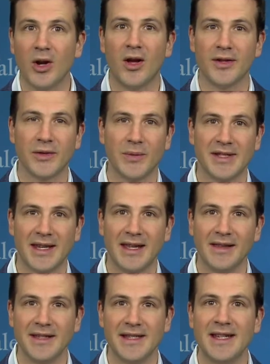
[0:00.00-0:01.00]
also its
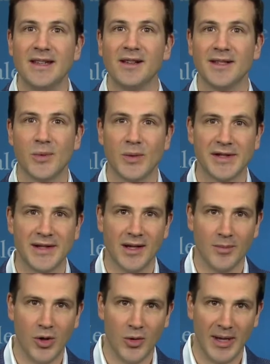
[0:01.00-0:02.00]
Achilles heel, as we'll see in a
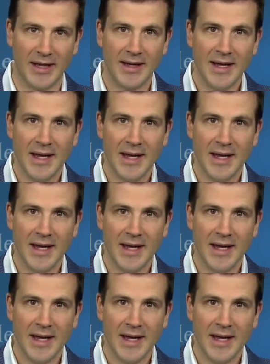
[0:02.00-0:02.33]
moment.